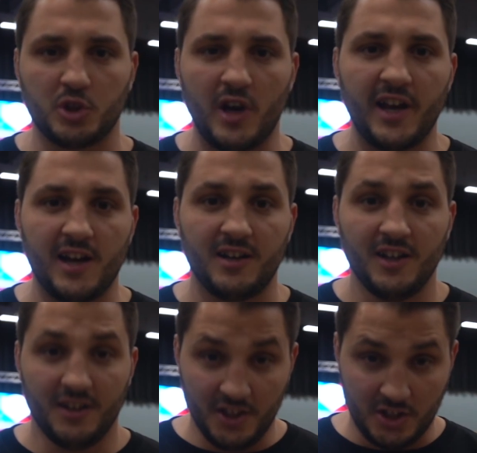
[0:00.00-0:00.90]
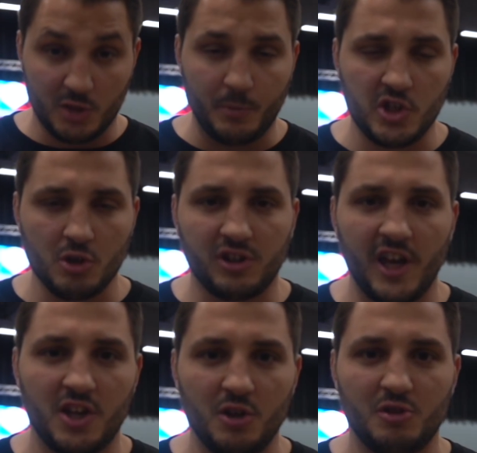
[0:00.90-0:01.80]
So this is a special
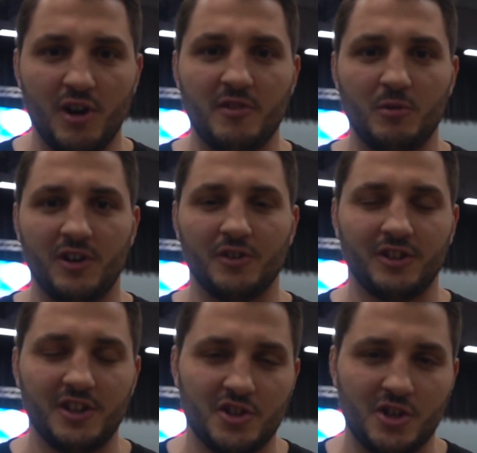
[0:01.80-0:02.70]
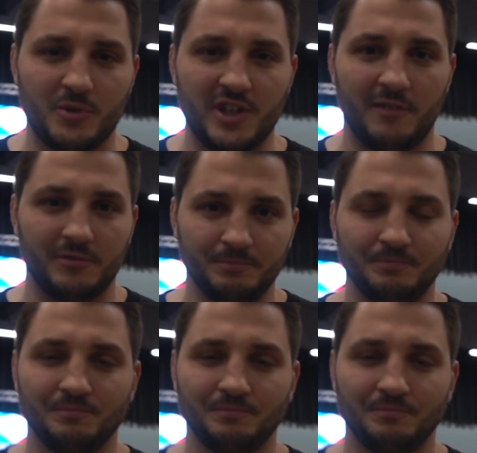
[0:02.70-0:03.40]
thank you to everyone on the leadership staff.